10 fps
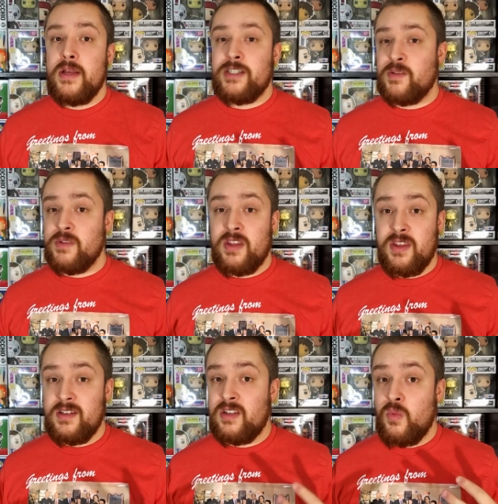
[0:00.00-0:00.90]
some of the
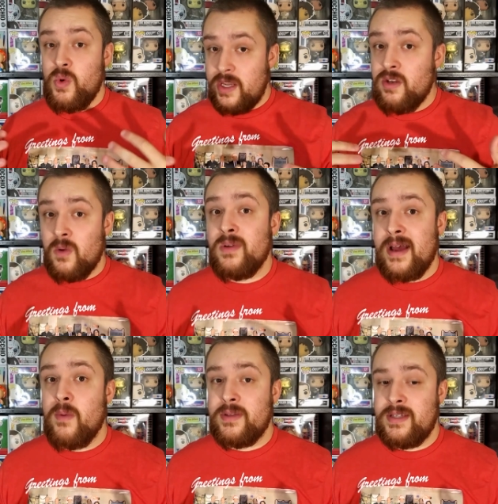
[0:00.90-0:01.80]
things that we know
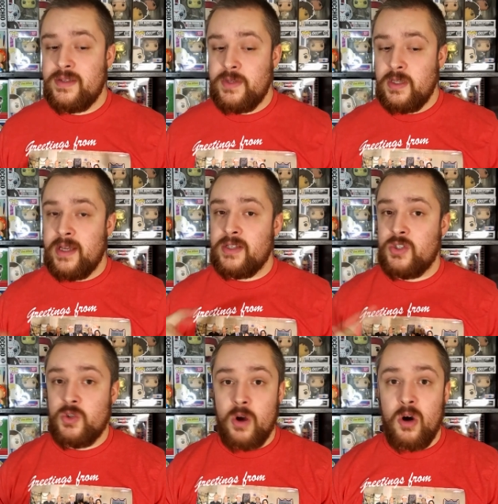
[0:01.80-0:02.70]
now with Disney, like
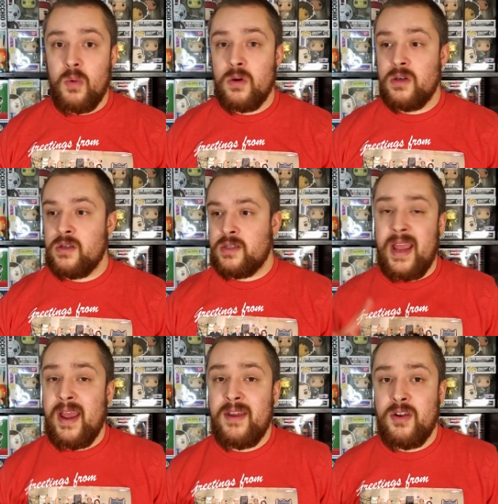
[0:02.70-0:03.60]
Star Wars
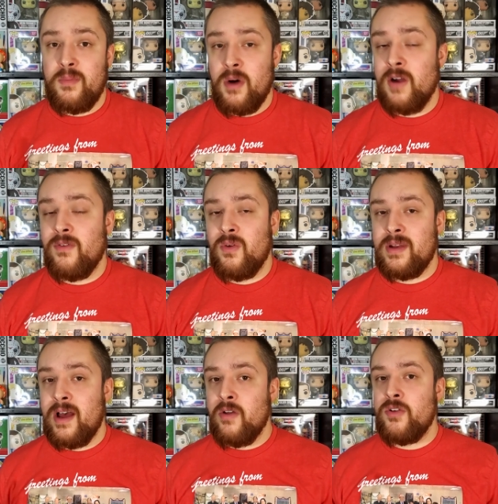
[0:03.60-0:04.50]
and Marvel,
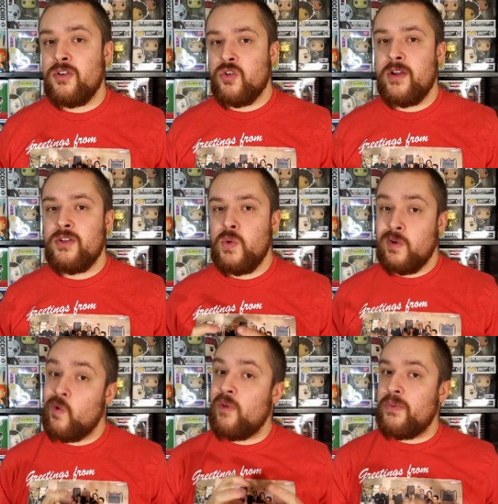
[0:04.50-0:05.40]
and how they're trying to
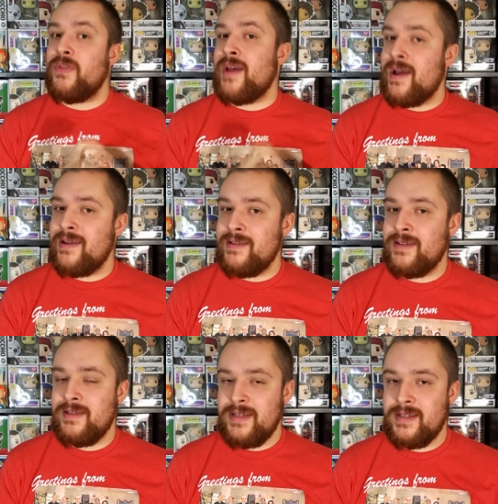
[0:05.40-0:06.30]
incorporate that
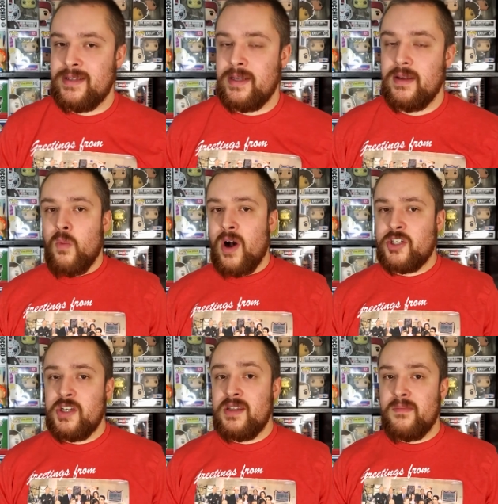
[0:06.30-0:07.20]
into Disney.
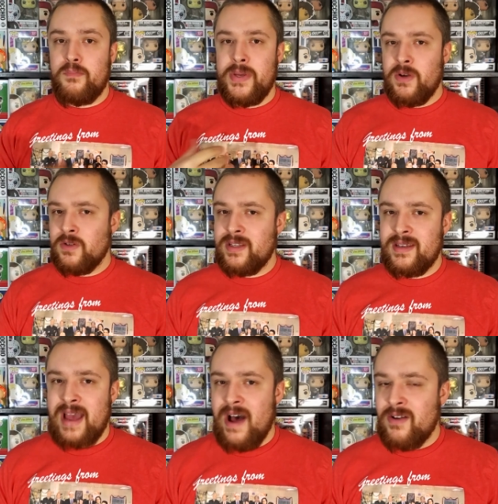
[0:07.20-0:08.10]
Watching them
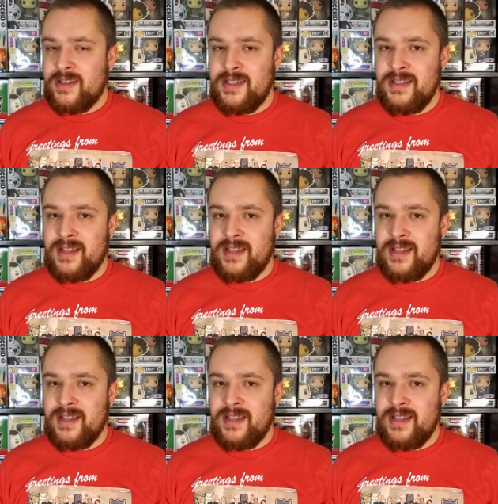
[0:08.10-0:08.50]
build Galaxy's